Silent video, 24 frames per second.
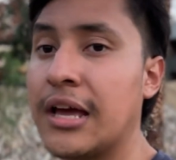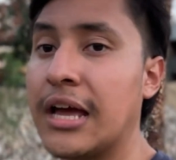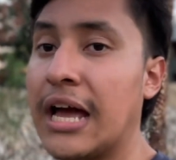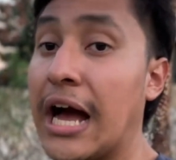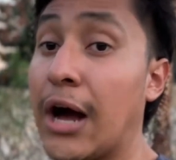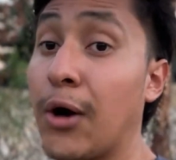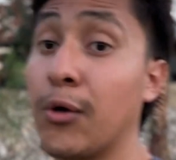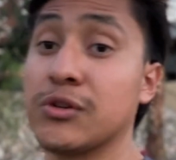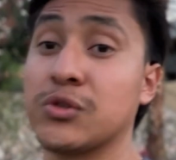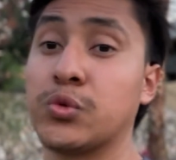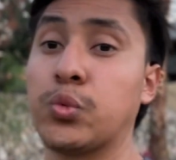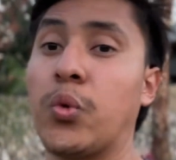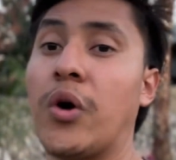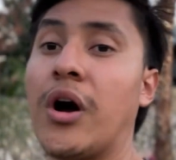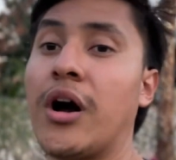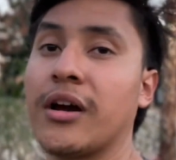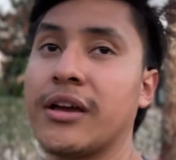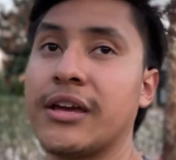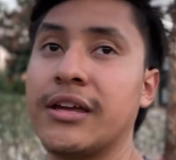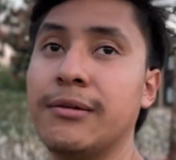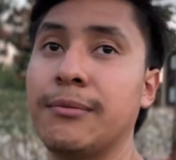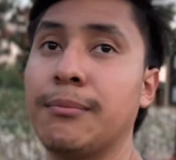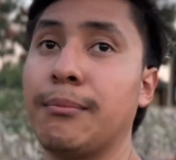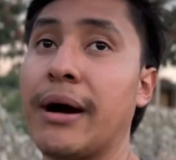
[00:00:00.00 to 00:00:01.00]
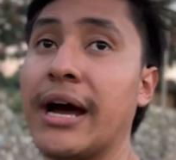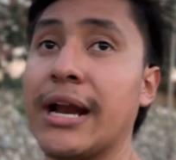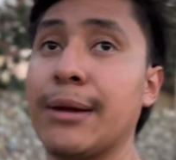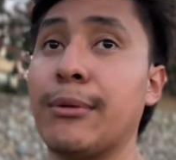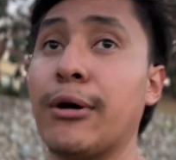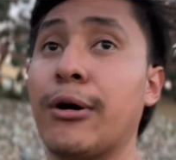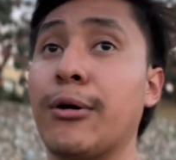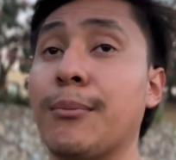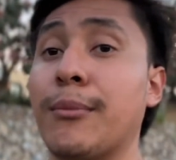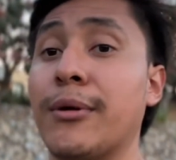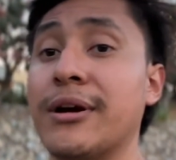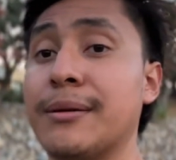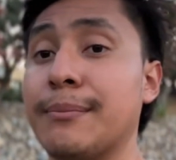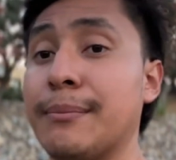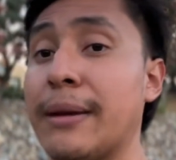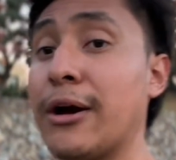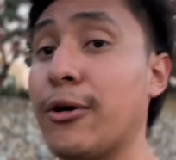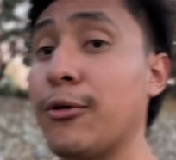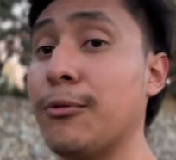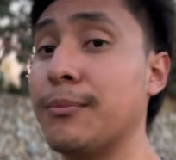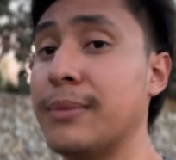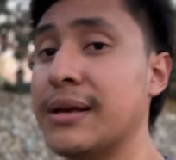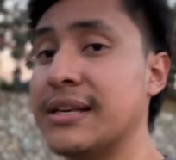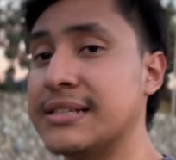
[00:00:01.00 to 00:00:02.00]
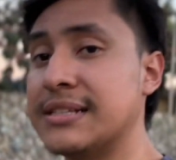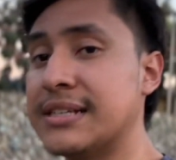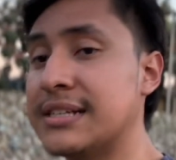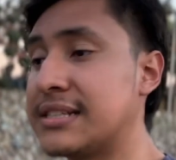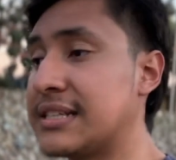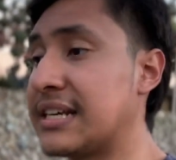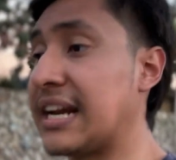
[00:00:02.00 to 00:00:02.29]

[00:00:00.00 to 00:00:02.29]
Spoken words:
I was walking, minding my own business,